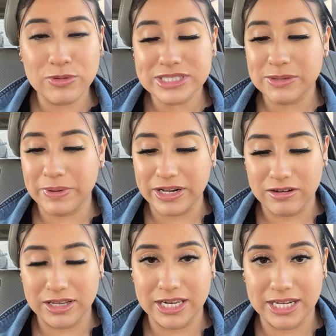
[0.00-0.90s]
was debating
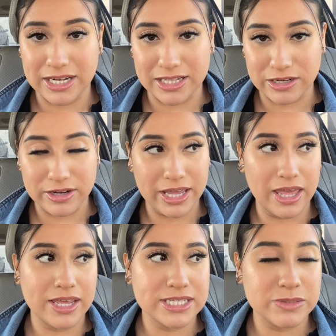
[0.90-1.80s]
on getting a clear
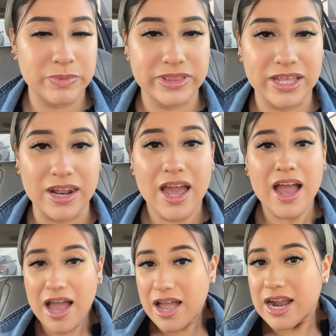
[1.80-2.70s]
case, but then
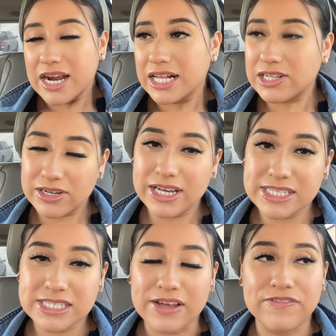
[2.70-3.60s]
clear
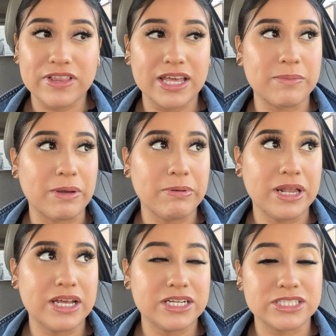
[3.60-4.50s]
cases, I feel like, in my
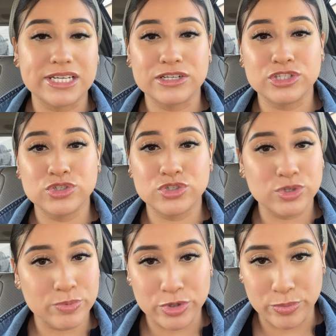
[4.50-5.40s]
opinion, just get
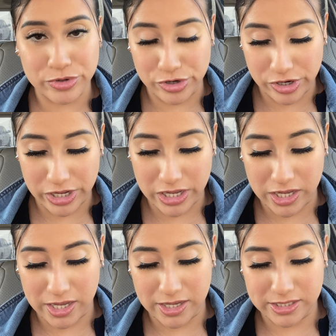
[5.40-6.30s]
super duper
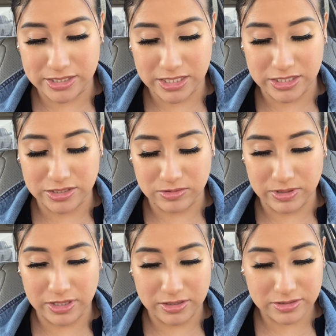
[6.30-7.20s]
dirty and I just don't
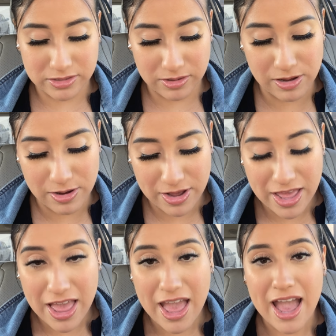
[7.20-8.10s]
like it. So
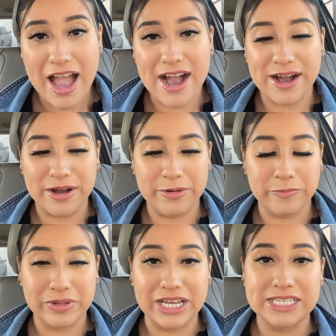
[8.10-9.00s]

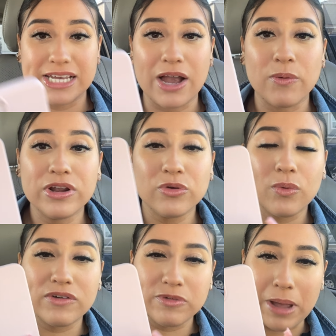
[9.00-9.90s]
but like I said, I wanted the
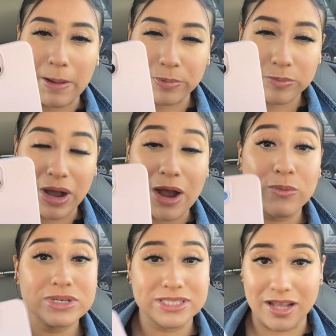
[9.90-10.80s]
one from Apple, but I
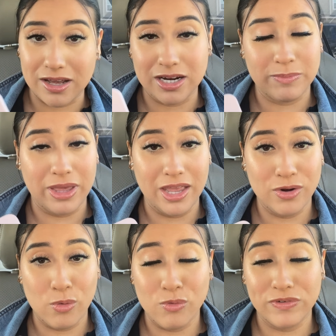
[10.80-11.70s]
was not gonna pay
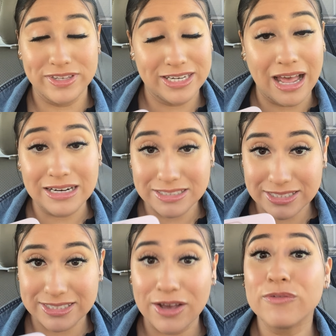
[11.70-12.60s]
no $50
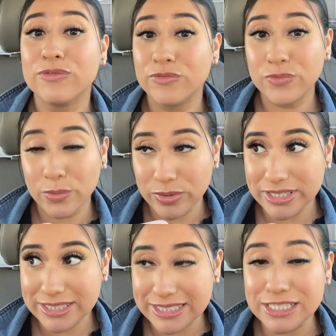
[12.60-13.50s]
for it.
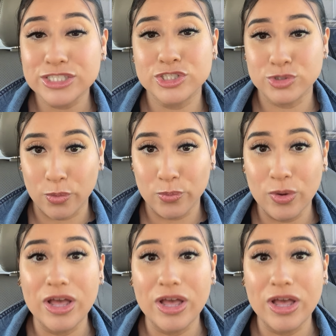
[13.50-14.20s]
So